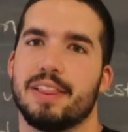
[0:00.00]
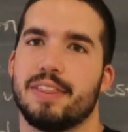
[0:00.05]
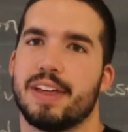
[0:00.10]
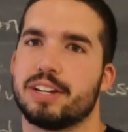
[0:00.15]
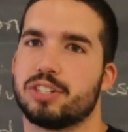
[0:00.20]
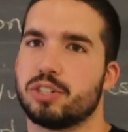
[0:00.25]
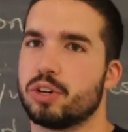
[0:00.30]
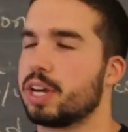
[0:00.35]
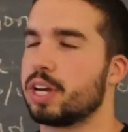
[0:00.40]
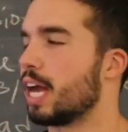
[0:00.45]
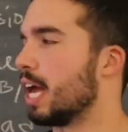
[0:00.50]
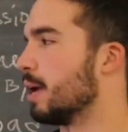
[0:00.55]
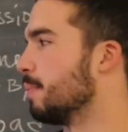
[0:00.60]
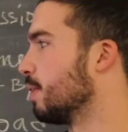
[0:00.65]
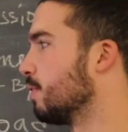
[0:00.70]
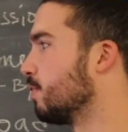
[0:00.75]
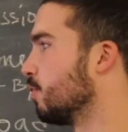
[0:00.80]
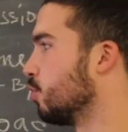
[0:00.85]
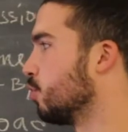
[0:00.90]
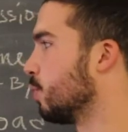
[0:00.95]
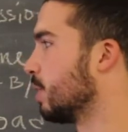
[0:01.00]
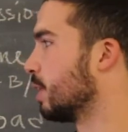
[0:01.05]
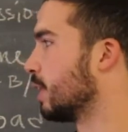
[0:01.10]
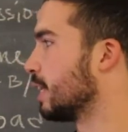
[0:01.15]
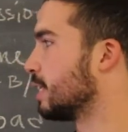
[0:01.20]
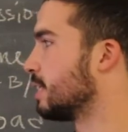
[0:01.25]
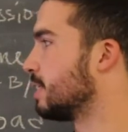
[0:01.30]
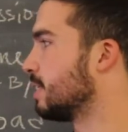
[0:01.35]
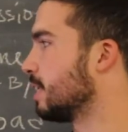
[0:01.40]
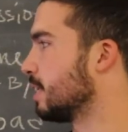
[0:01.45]
That's okay. But if they're doing
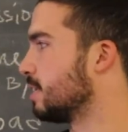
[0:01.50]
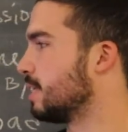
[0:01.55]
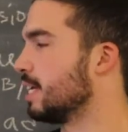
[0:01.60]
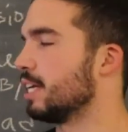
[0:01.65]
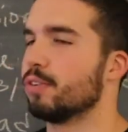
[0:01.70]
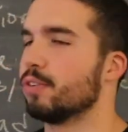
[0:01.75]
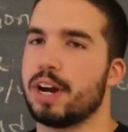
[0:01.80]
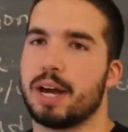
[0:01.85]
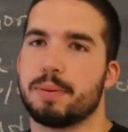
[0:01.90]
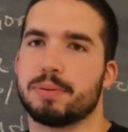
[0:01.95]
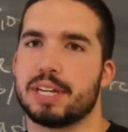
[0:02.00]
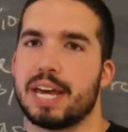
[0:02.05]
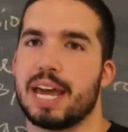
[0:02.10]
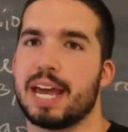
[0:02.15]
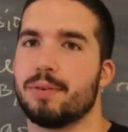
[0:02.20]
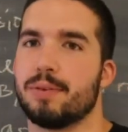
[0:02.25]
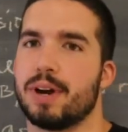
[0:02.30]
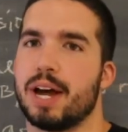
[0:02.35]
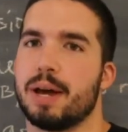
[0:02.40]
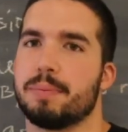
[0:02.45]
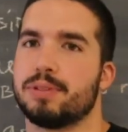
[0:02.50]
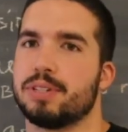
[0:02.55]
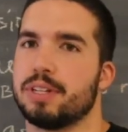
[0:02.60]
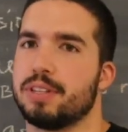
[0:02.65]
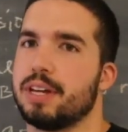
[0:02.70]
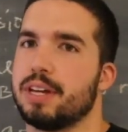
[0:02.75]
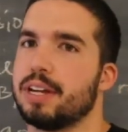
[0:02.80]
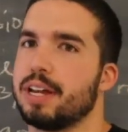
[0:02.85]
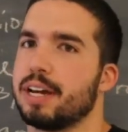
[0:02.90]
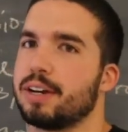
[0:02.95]
like 16 reps, 8 reps,
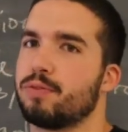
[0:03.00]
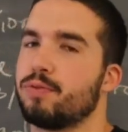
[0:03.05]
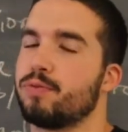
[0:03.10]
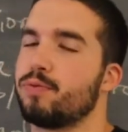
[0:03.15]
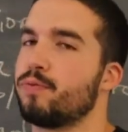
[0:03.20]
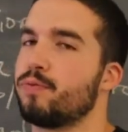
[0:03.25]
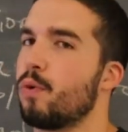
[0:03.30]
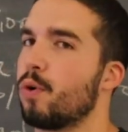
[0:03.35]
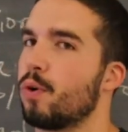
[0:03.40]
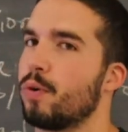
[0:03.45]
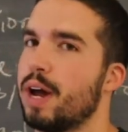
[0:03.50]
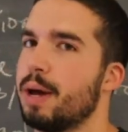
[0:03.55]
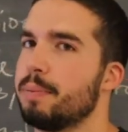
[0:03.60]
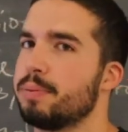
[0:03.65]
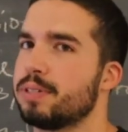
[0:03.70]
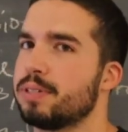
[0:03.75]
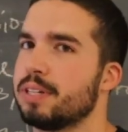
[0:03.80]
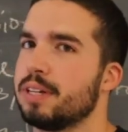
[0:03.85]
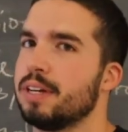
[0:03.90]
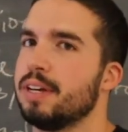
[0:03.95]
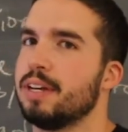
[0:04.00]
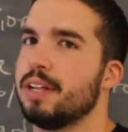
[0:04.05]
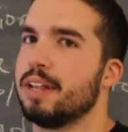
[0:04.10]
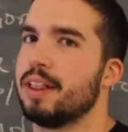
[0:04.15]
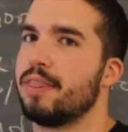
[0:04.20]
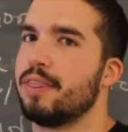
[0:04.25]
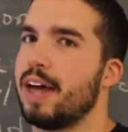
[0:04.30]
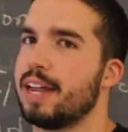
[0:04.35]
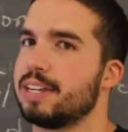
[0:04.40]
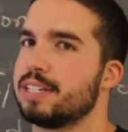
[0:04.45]
and then like 4 reps,
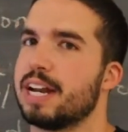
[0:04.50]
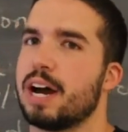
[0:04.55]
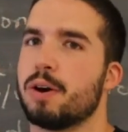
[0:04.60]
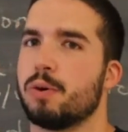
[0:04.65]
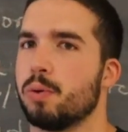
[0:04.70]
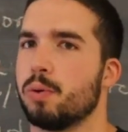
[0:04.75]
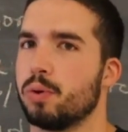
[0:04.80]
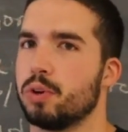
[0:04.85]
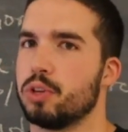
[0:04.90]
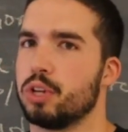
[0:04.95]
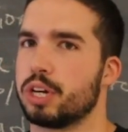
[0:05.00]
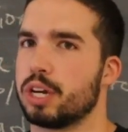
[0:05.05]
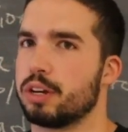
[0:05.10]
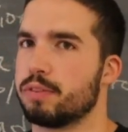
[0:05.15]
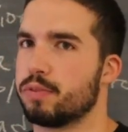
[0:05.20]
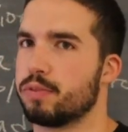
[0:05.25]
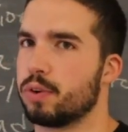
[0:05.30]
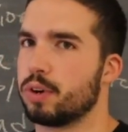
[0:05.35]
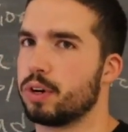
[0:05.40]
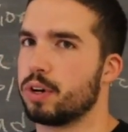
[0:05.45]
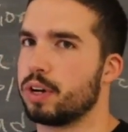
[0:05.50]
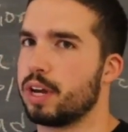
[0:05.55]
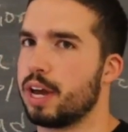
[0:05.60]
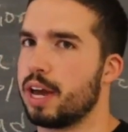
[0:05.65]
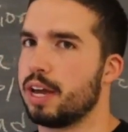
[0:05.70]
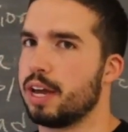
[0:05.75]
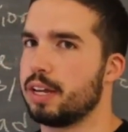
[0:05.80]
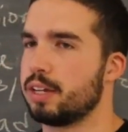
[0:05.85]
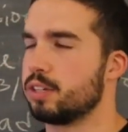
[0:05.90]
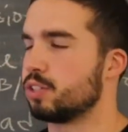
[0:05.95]
that's not what we're looking for.
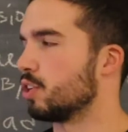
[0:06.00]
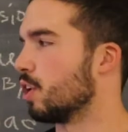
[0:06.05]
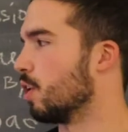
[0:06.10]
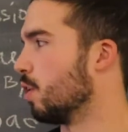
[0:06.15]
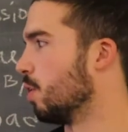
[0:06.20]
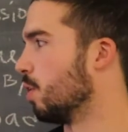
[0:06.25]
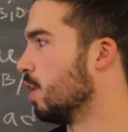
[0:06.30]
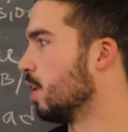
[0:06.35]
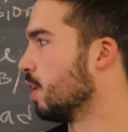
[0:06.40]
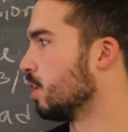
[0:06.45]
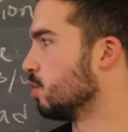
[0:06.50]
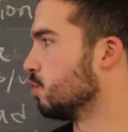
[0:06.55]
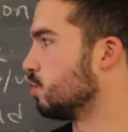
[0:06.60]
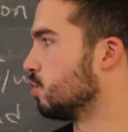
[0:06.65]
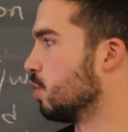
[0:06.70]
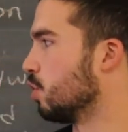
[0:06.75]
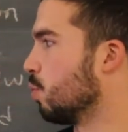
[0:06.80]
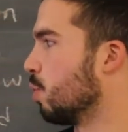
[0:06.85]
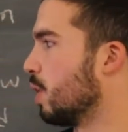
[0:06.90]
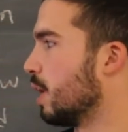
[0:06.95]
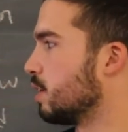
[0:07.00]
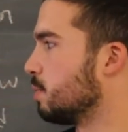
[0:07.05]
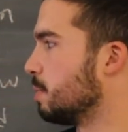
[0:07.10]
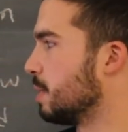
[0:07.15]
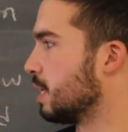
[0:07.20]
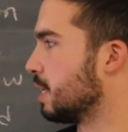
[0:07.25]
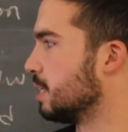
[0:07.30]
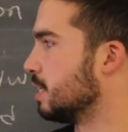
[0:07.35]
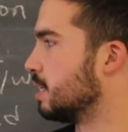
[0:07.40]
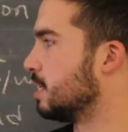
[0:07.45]
Okay, so you still want it to
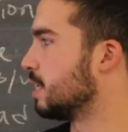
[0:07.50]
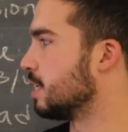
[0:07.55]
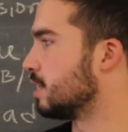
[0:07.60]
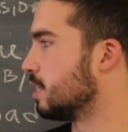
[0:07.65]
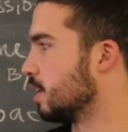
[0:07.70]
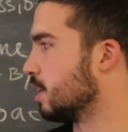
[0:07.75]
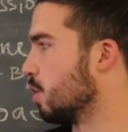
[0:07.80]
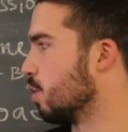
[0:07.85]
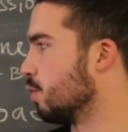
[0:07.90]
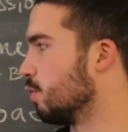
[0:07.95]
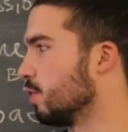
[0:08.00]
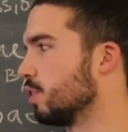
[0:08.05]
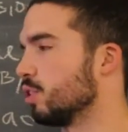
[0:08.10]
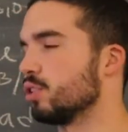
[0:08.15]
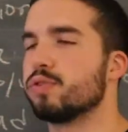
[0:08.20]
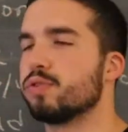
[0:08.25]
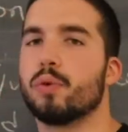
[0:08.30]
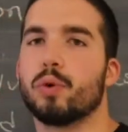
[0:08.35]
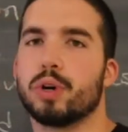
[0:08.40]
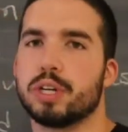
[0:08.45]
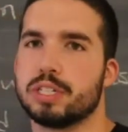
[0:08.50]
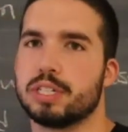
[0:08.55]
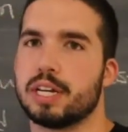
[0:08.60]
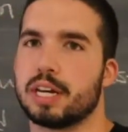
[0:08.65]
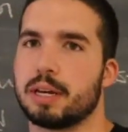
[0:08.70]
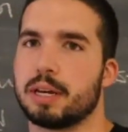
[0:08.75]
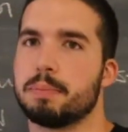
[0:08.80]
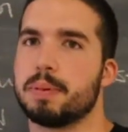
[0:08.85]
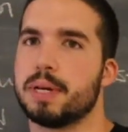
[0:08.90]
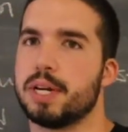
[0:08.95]
be consistent over this
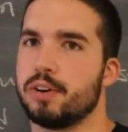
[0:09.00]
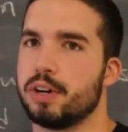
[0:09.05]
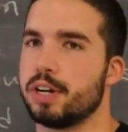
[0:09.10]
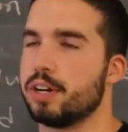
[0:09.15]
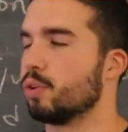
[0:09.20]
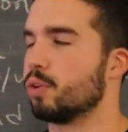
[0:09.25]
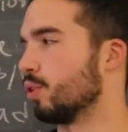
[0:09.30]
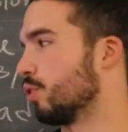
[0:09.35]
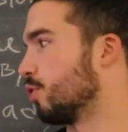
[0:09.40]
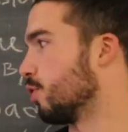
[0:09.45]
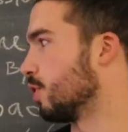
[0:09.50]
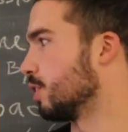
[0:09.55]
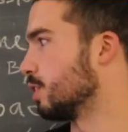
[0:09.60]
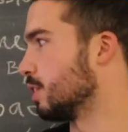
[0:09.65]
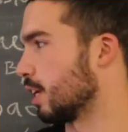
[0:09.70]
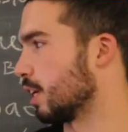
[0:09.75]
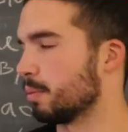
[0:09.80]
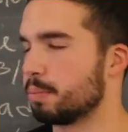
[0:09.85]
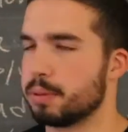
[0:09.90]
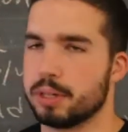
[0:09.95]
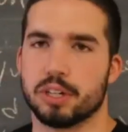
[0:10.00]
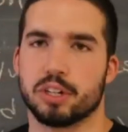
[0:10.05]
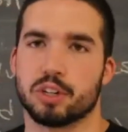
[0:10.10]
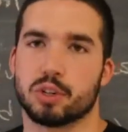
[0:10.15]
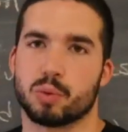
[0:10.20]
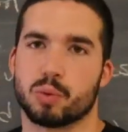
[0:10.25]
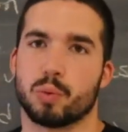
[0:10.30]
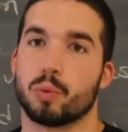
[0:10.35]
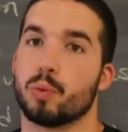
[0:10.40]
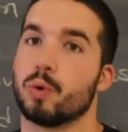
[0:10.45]
40-second period or 30-second period
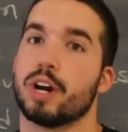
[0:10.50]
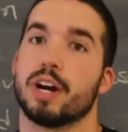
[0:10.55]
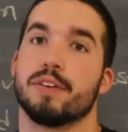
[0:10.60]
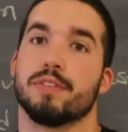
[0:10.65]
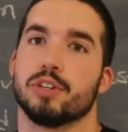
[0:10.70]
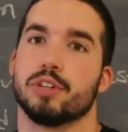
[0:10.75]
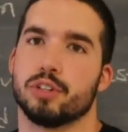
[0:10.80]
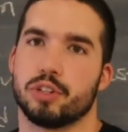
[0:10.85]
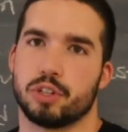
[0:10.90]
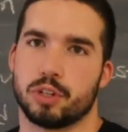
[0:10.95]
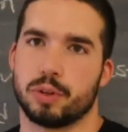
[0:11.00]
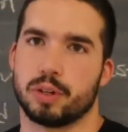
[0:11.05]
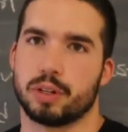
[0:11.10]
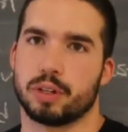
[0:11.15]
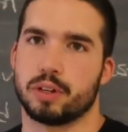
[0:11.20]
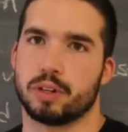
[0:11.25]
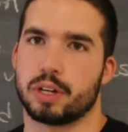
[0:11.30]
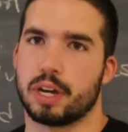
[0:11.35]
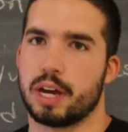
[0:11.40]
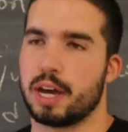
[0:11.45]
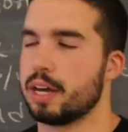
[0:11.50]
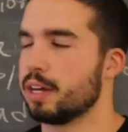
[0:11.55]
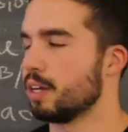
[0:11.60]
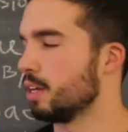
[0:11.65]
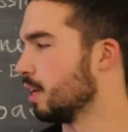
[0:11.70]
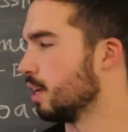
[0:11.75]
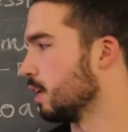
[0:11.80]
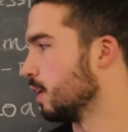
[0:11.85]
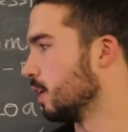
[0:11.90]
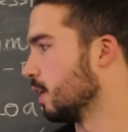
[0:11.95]
or whatever you're doing. Okay,
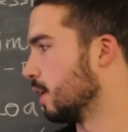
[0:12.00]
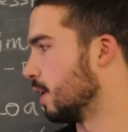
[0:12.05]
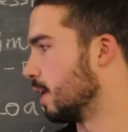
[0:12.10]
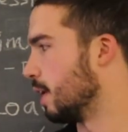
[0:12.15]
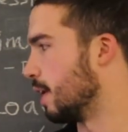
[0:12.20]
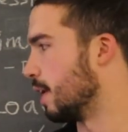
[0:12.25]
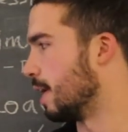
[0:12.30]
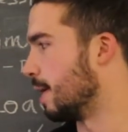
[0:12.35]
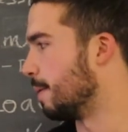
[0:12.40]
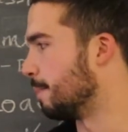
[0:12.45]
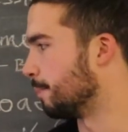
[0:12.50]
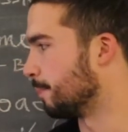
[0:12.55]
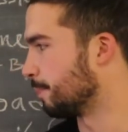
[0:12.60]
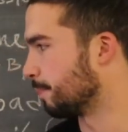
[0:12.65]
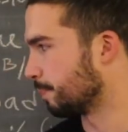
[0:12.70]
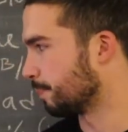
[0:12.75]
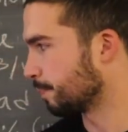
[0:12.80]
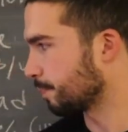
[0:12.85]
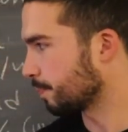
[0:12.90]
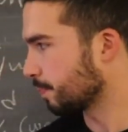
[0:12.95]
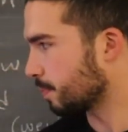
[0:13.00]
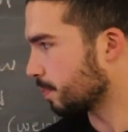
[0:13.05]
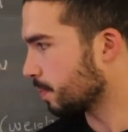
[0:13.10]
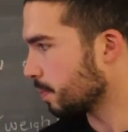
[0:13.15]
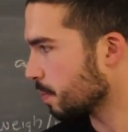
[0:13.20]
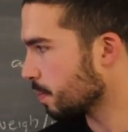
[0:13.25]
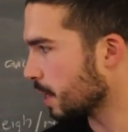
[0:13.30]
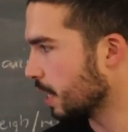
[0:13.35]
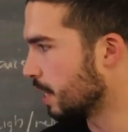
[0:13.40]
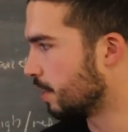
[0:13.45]

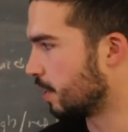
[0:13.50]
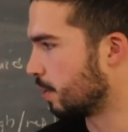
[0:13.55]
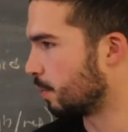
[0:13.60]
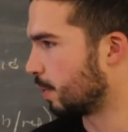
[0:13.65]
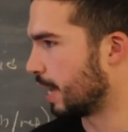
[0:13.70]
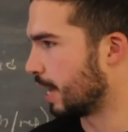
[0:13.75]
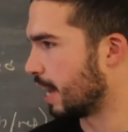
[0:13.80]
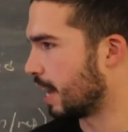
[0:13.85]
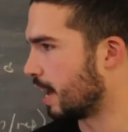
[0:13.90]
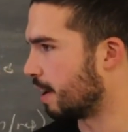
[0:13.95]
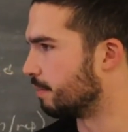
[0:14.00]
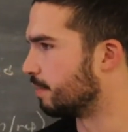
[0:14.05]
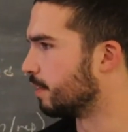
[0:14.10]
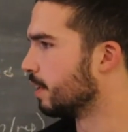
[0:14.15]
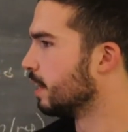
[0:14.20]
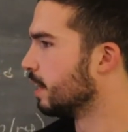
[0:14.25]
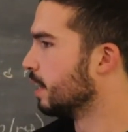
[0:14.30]
and then we have